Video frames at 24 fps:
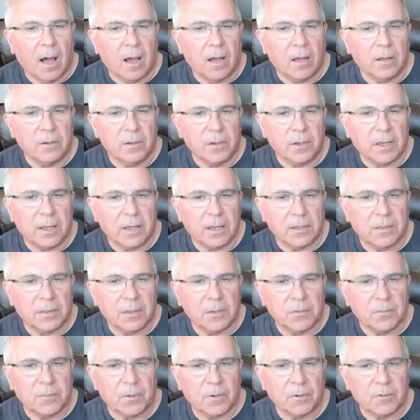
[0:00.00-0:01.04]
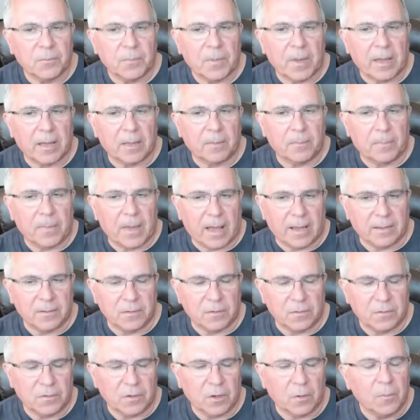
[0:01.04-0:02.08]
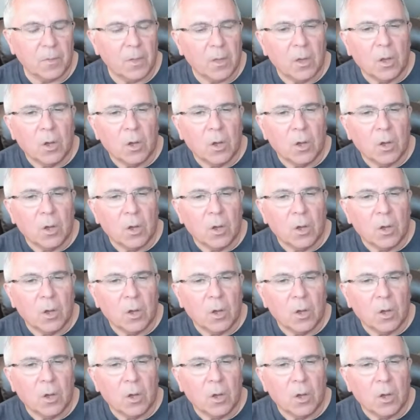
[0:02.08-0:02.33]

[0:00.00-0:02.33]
Looking at these first passes, so